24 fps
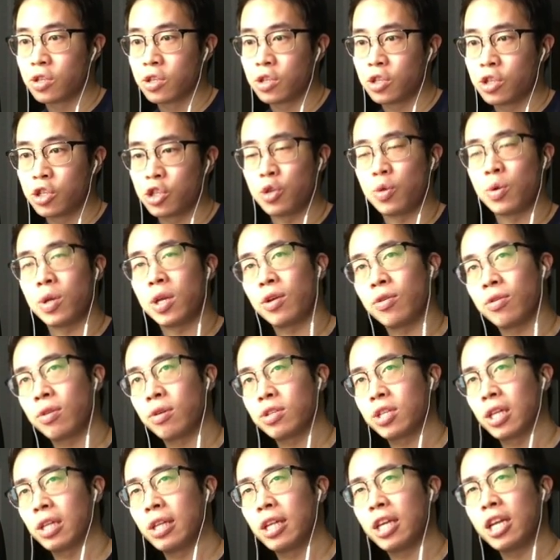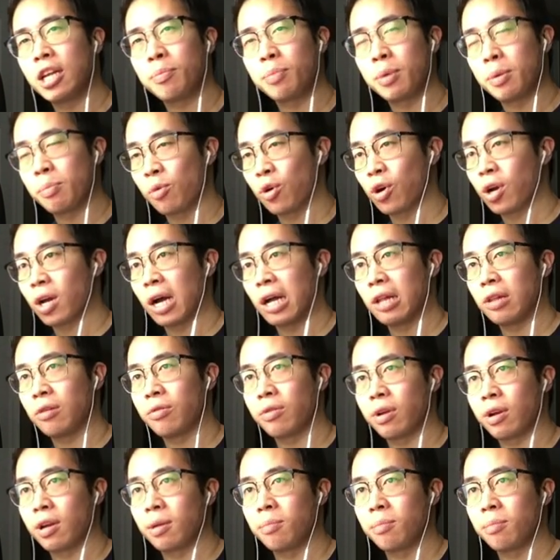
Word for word: So you hear there's a little bit more color there